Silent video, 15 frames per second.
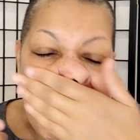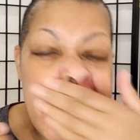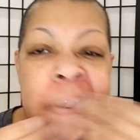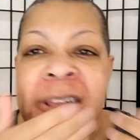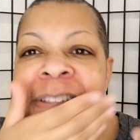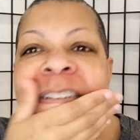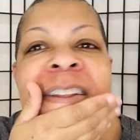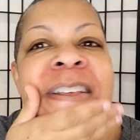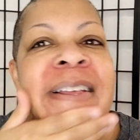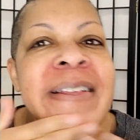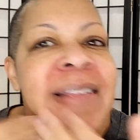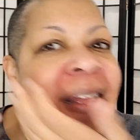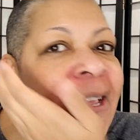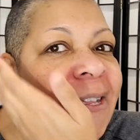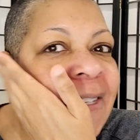as an
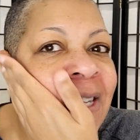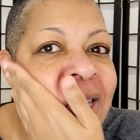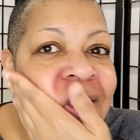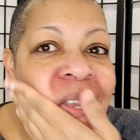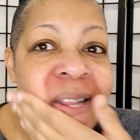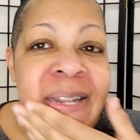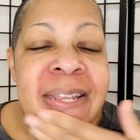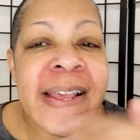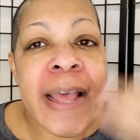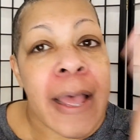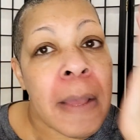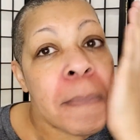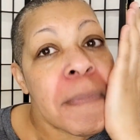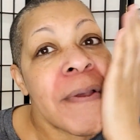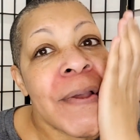as an end
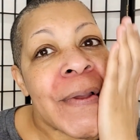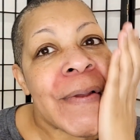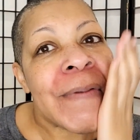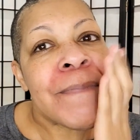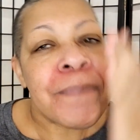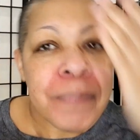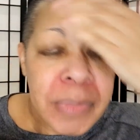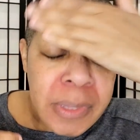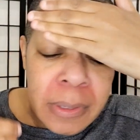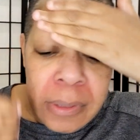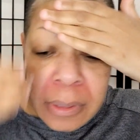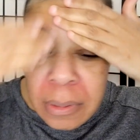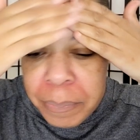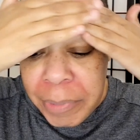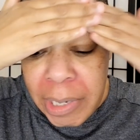cap.
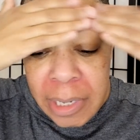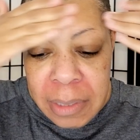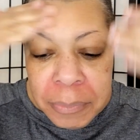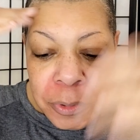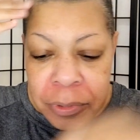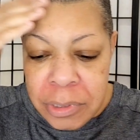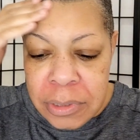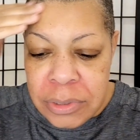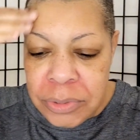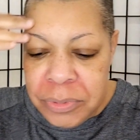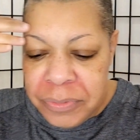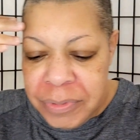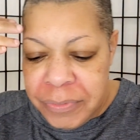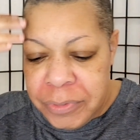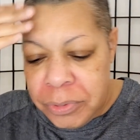But I am going to
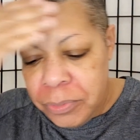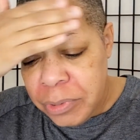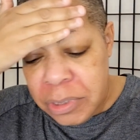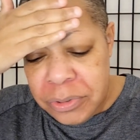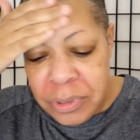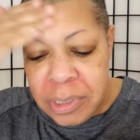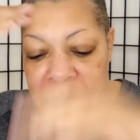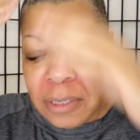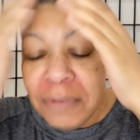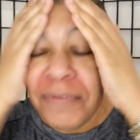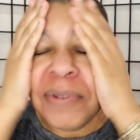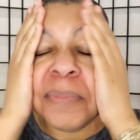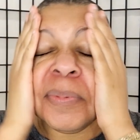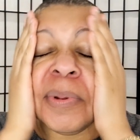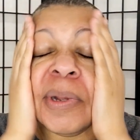do a review on the Drunk
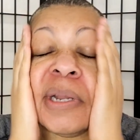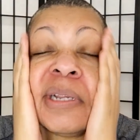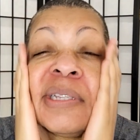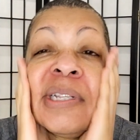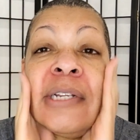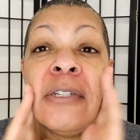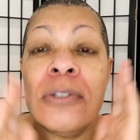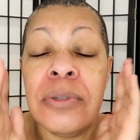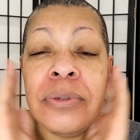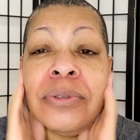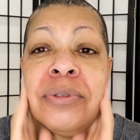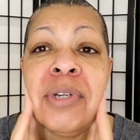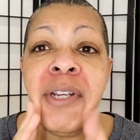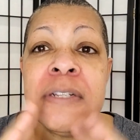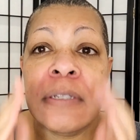Elephant products that I showed
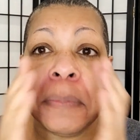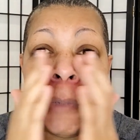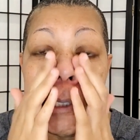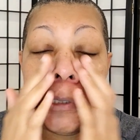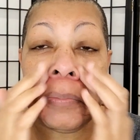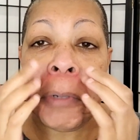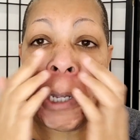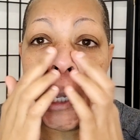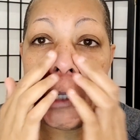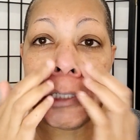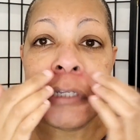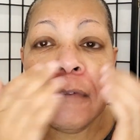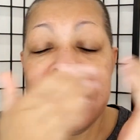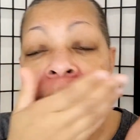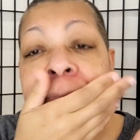you and some other
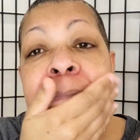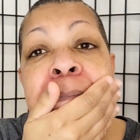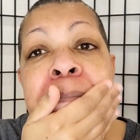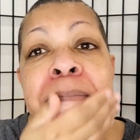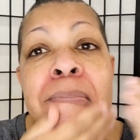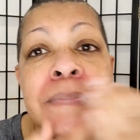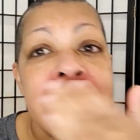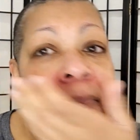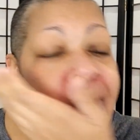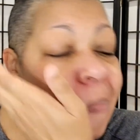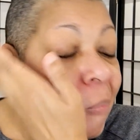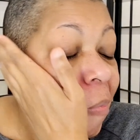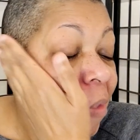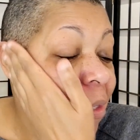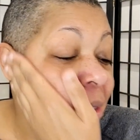products from
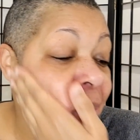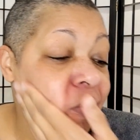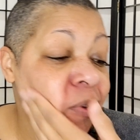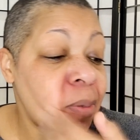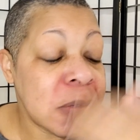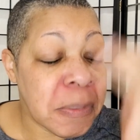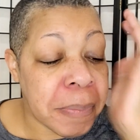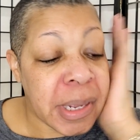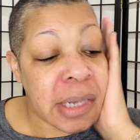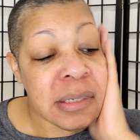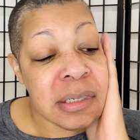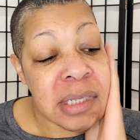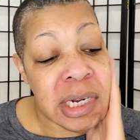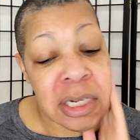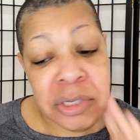subscription
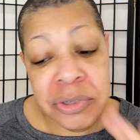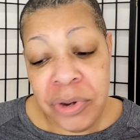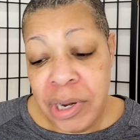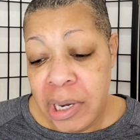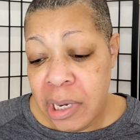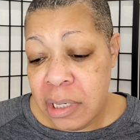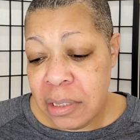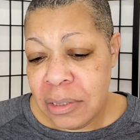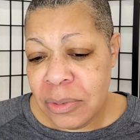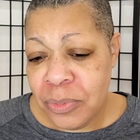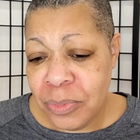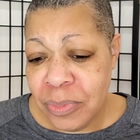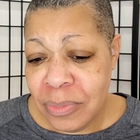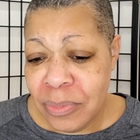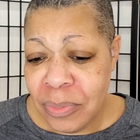boxes that I tried. Because
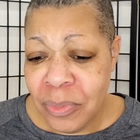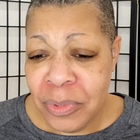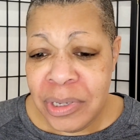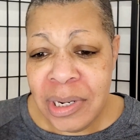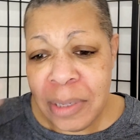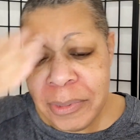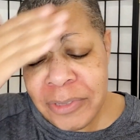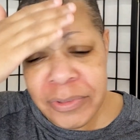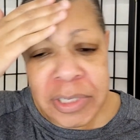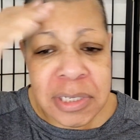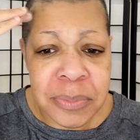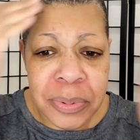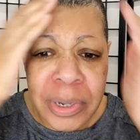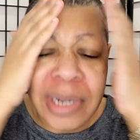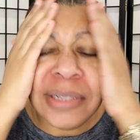one I was really
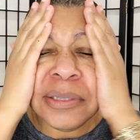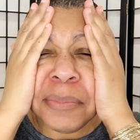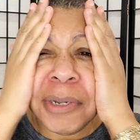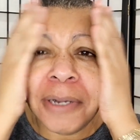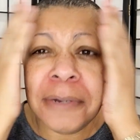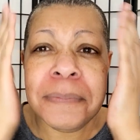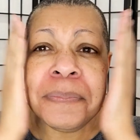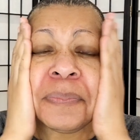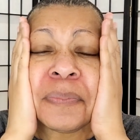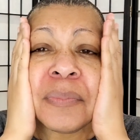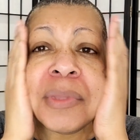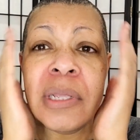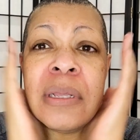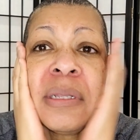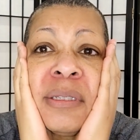surprised about.
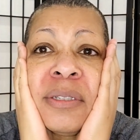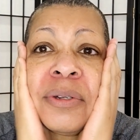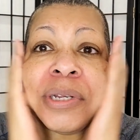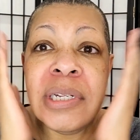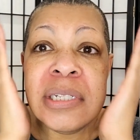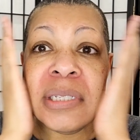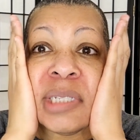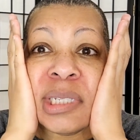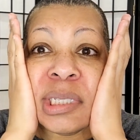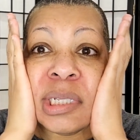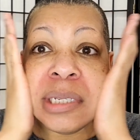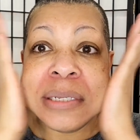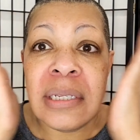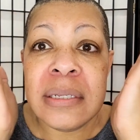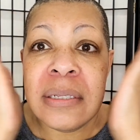So, and this is
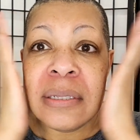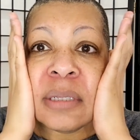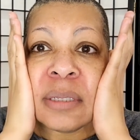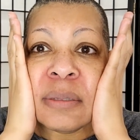sticky.